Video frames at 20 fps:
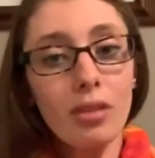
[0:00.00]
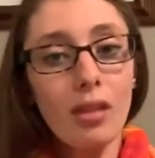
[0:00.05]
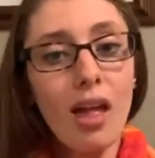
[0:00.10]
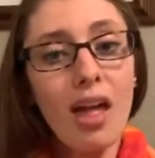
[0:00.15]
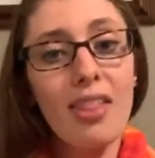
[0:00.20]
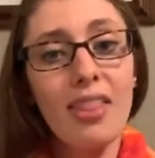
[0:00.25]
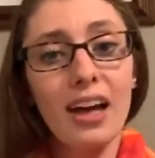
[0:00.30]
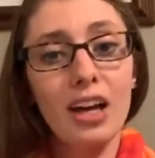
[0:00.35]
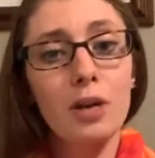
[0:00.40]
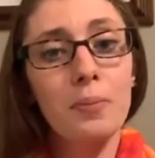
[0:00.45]

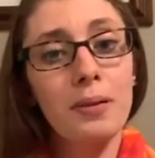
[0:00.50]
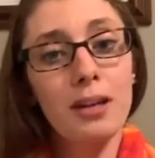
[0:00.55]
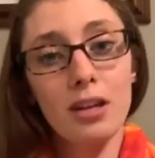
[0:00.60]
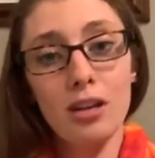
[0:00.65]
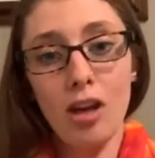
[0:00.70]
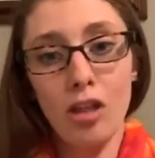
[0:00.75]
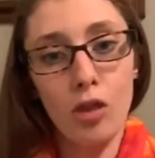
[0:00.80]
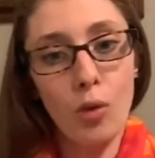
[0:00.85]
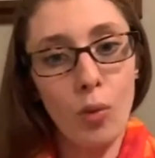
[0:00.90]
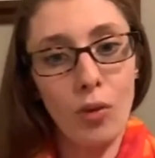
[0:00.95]
that could be
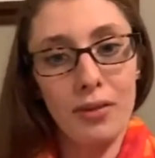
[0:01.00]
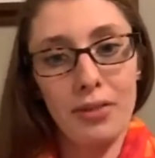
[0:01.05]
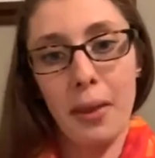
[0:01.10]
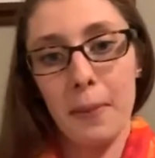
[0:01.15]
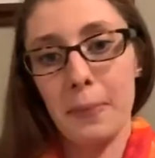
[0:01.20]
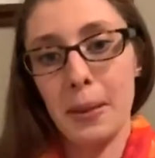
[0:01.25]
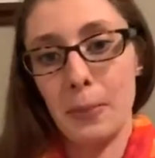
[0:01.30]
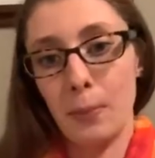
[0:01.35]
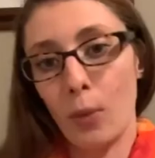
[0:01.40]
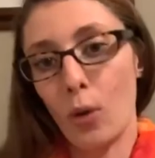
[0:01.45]
another one that
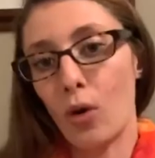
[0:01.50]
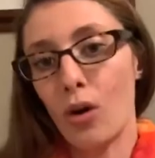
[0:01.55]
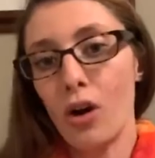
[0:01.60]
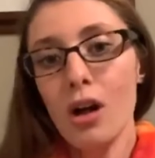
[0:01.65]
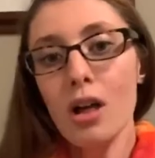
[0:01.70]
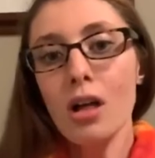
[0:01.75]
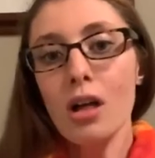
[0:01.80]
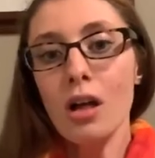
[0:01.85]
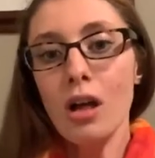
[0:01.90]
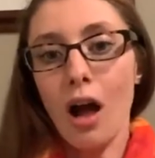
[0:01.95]
people
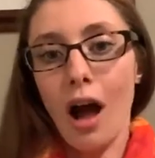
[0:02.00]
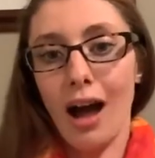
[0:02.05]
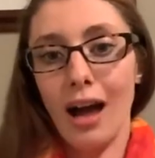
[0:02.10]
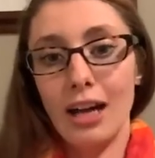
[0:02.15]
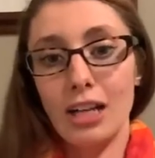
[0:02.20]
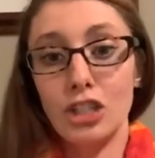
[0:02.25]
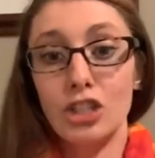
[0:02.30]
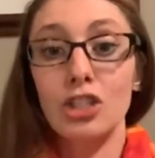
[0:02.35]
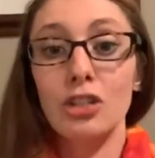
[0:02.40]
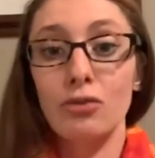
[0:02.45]

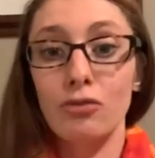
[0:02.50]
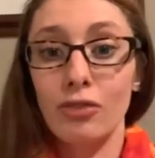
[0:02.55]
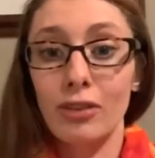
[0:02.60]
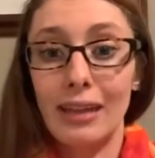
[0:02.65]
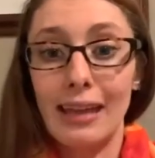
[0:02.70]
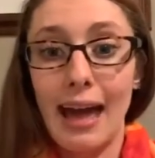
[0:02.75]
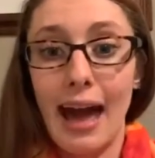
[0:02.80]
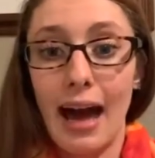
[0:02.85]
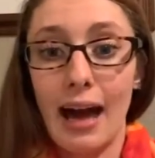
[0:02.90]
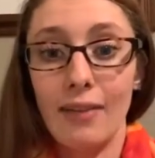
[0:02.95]
shouldn't
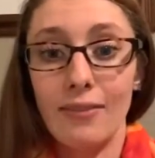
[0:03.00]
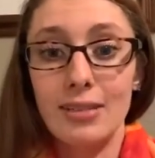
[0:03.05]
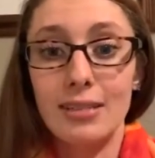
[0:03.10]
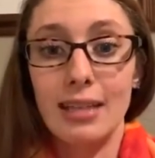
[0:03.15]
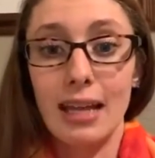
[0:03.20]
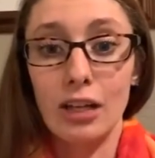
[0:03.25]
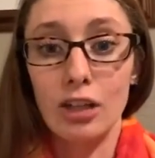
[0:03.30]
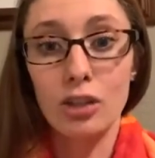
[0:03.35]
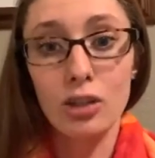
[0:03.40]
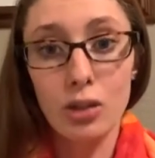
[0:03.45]
really have, is
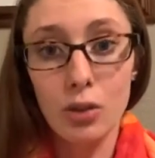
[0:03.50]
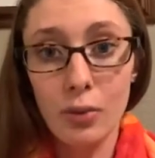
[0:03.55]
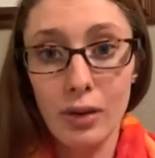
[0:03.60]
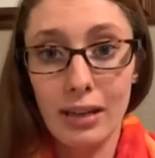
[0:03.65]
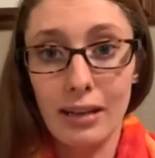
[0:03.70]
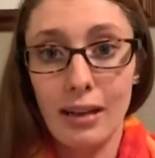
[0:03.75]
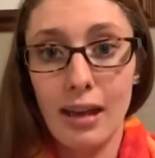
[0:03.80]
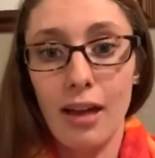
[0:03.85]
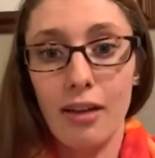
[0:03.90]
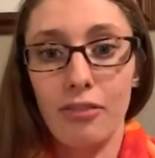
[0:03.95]
that
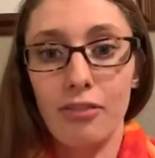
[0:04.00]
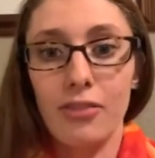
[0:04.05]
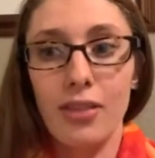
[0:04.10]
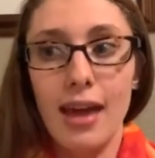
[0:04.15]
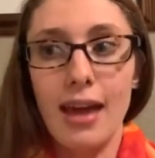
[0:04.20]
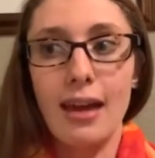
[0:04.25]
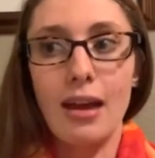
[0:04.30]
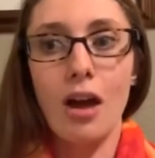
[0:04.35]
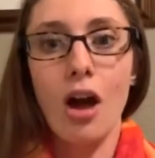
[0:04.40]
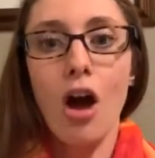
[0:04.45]
gluten if
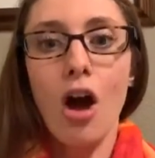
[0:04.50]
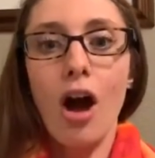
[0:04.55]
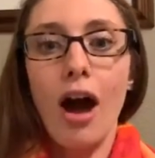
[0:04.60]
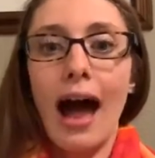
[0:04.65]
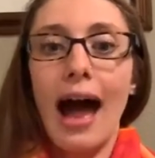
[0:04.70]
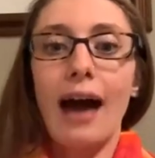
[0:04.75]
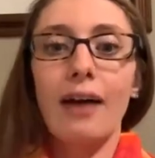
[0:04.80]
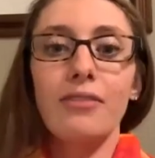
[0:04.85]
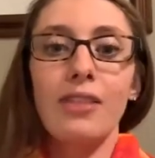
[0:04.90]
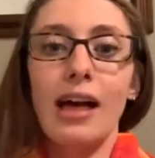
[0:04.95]
they
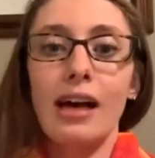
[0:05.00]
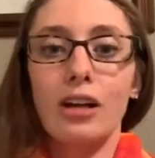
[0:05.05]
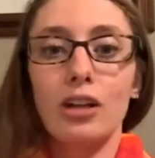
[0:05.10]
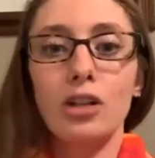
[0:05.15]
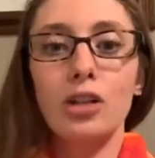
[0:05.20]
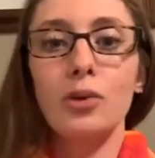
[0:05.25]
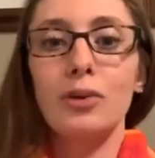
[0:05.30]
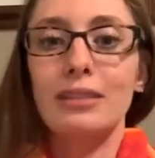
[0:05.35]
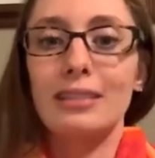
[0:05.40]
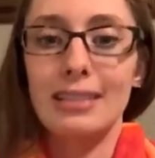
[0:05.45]
have that
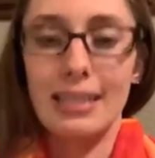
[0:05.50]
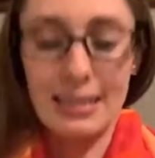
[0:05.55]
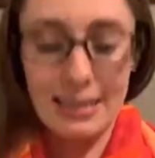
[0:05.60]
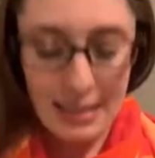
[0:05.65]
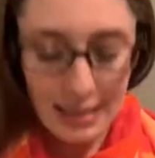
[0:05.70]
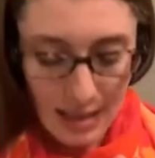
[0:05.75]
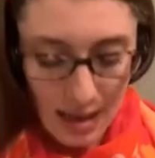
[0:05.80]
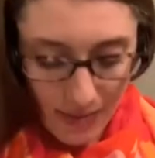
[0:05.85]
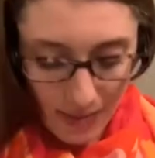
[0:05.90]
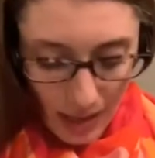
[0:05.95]
gluten
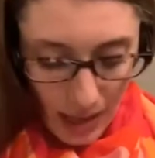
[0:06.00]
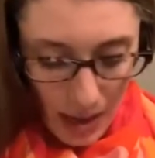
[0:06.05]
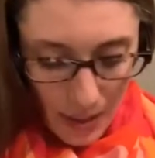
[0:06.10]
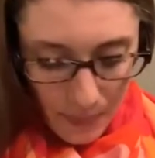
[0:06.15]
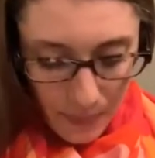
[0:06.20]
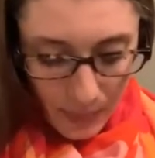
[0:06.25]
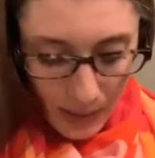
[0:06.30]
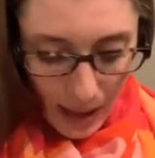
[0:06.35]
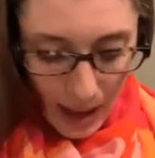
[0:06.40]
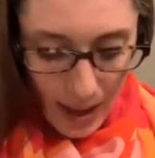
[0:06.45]
sensitivity.
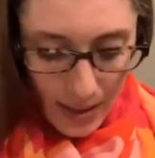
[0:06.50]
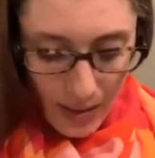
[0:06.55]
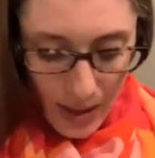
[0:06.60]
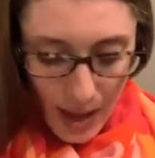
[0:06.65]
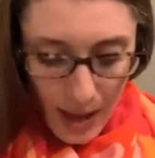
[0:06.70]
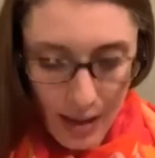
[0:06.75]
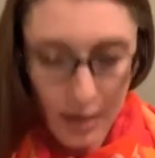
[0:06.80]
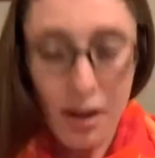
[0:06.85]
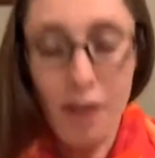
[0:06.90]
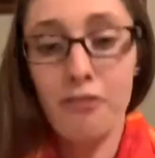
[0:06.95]
And
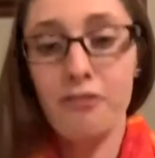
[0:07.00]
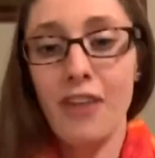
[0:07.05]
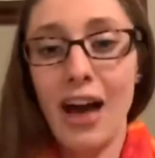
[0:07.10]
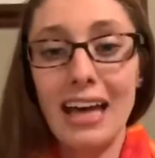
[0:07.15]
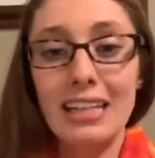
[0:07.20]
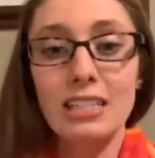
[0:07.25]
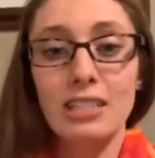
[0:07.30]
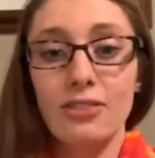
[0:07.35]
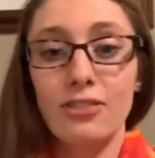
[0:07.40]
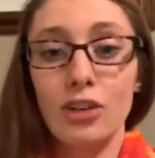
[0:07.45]
then
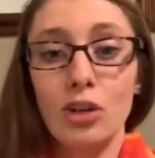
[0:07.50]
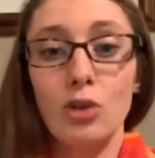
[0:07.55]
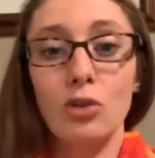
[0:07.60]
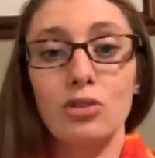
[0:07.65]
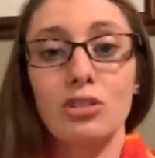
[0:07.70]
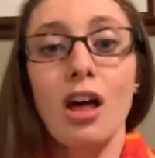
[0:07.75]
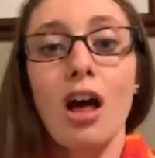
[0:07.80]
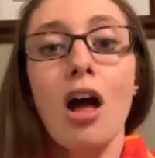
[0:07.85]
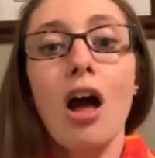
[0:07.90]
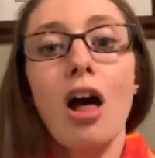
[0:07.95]
fast
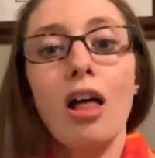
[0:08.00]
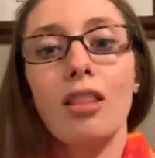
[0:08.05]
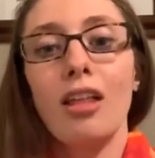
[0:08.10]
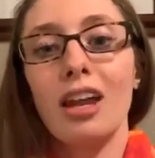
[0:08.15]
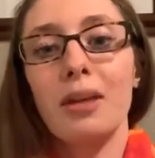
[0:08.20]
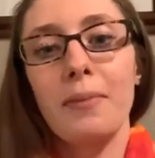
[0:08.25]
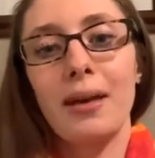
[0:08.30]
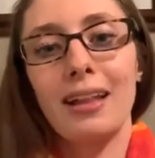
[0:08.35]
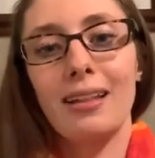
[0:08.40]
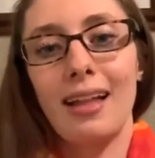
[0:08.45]
foods. A lot
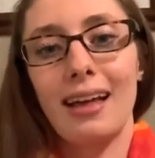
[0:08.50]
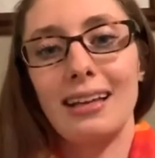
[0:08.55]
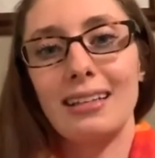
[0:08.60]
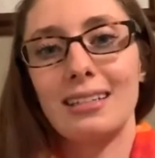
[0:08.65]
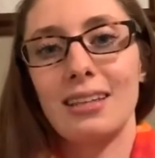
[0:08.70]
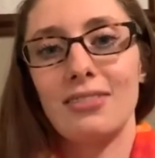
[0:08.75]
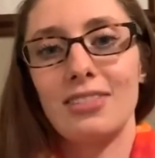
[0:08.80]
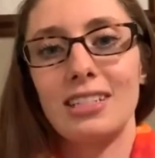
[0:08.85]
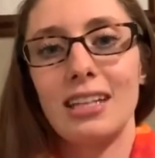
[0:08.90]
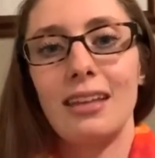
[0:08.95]
of my clients
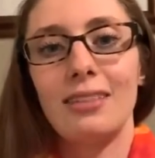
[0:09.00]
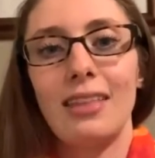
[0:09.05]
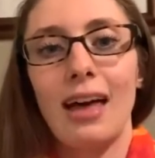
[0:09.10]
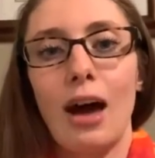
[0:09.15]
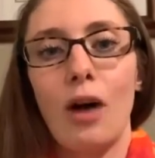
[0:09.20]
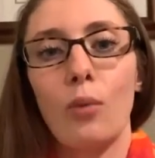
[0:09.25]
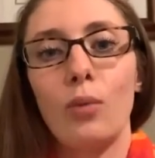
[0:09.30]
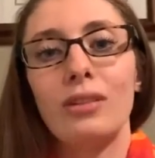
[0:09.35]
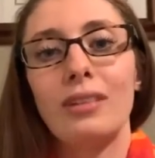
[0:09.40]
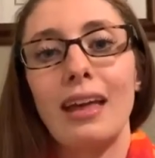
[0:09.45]
have said
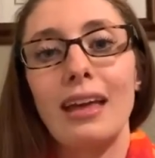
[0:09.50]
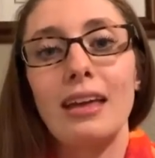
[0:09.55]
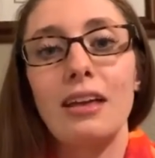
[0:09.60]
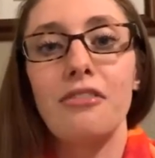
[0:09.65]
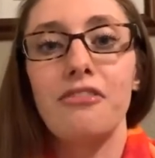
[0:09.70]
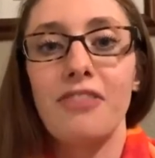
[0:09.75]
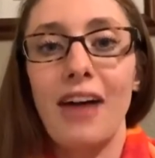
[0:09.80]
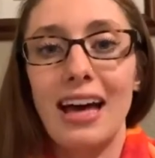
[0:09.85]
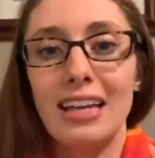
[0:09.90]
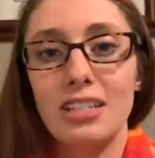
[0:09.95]
that when they eat
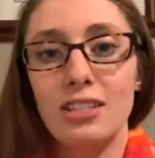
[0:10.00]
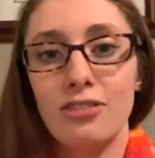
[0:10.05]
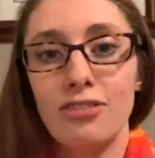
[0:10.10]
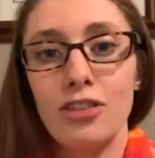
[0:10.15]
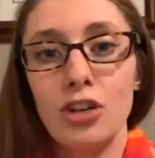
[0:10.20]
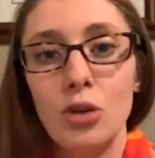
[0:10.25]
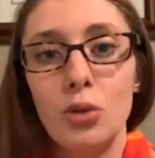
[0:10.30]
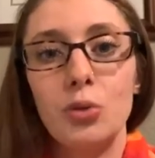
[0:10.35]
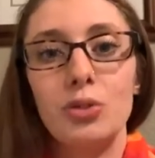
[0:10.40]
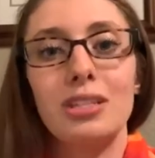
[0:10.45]
fast
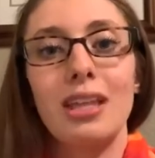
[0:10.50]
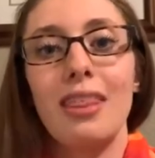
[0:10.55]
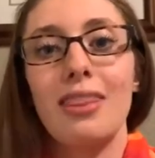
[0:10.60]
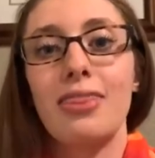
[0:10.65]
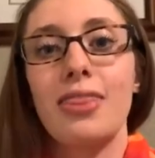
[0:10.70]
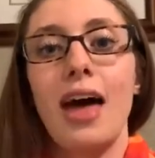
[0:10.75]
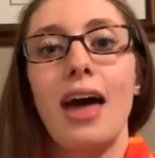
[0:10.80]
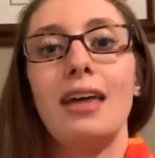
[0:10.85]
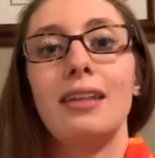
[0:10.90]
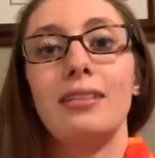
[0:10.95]
foods,
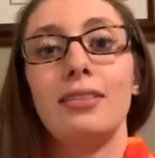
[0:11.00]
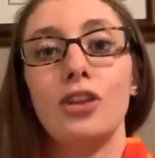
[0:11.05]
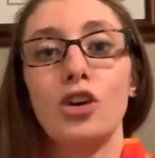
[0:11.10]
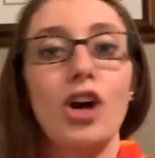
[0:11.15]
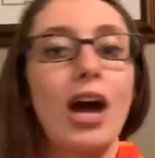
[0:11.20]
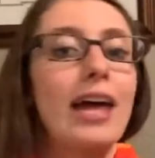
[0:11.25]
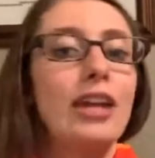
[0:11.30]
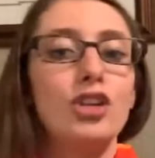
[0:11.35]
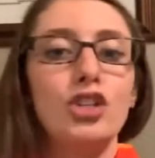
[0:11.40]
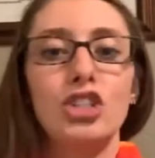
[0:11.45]
then their
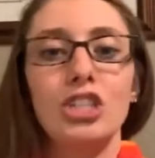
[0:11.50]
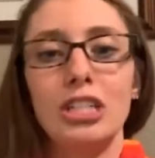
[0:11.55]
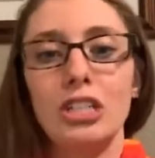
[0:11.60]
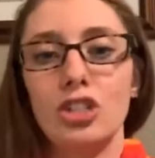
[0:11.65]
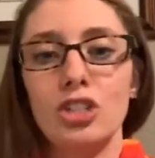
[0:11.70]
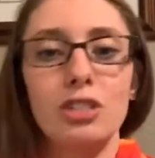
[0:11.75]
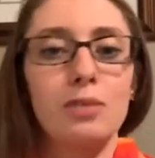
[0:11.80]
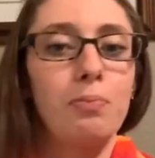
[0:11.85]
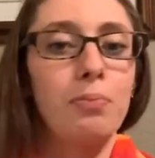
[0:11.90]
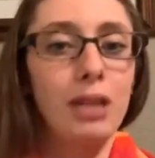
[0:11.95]
energy
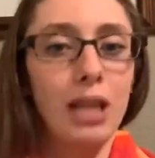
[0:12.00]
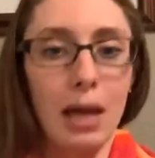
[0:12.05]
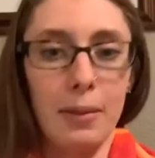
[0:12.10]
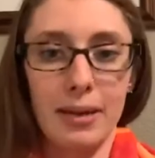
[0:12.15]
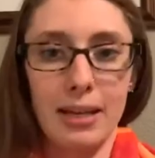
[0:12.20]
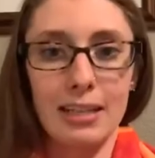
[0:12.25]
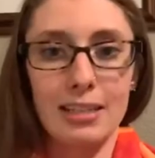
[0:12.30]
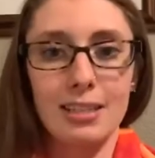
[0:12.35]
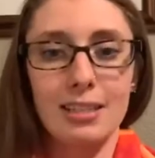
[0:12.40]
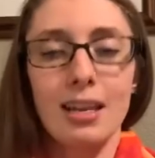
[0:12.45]
just
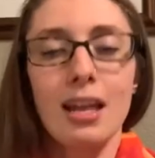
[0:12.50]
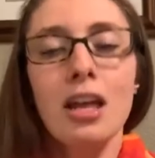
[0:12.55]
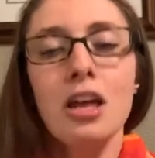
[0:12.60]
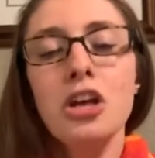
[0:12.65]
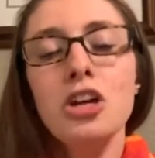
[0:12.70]
plummets.